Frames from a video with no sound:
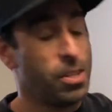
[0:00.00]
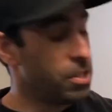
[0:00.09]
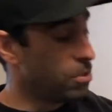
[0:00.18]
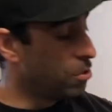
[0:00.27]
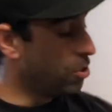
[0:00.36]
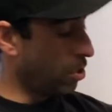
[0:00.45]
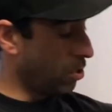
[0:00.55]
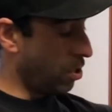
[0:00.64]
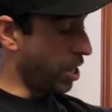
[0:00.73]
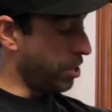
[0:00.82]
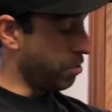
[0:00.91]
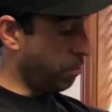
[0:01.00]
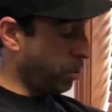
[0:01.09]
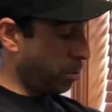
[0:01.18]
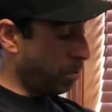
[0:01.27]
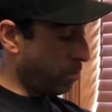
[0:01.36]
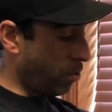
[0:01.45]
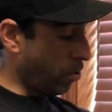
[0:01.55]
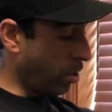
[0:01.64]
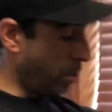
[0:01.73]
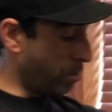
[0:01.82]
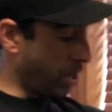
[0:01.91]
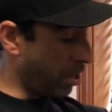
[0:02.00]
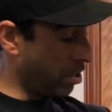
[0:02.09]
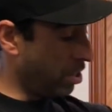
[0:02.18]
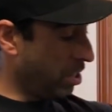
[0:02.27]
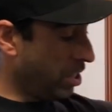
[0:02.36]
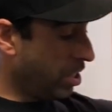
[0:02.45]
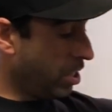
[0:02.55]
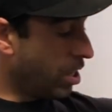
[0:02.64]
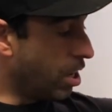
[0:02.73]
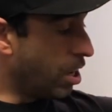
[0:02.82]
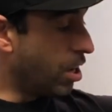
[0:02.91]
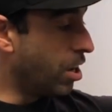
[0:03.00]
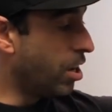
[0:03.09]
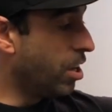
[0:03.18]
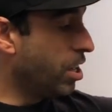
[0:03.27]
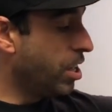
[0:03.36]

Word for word: is to show you guys a little bit more about uh,